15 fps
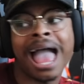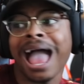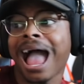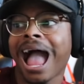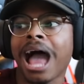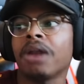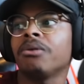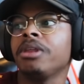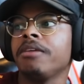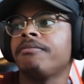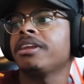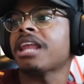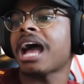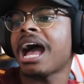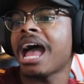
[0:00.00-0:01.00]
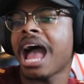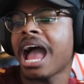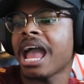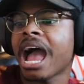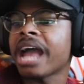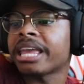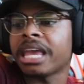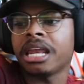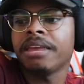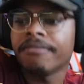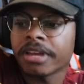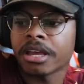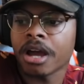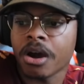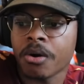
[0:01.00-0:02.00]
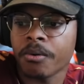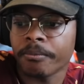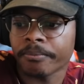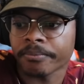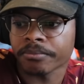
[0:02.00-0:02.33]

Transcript: I don't even I, I, I can't even go